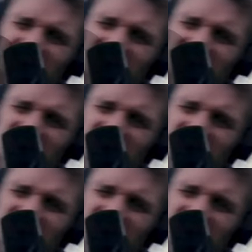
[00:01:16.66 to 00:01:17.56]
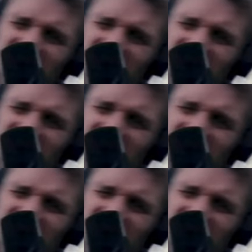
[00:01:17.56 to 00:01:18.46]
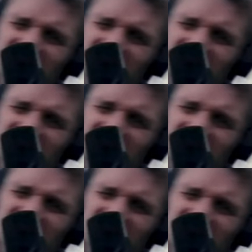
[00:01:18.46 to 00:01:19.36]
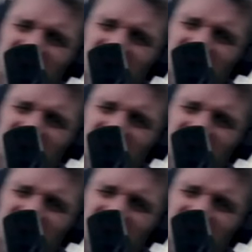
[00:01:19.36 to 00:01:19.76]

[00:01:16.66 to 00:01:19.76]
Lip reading: No one is speaking in this clip.